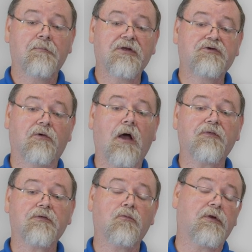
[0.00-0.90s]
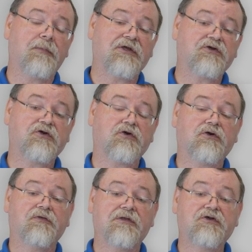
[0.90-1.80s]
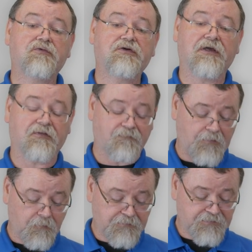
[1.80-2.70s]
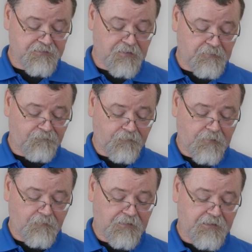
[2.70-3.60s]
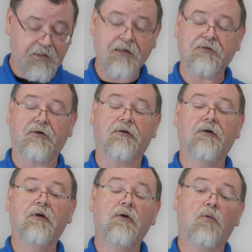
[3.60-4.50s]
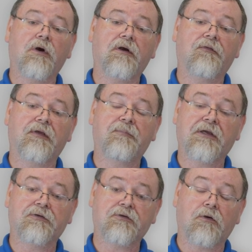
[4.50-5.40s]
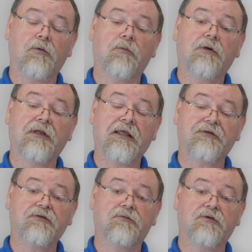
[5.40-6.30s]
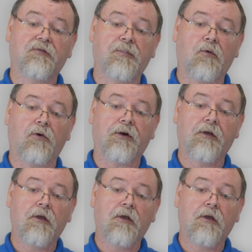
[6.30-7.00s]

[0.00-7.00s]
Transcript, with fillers: but you also want to make sure that you check the voltage coming from the connector where the bin control connects to to the board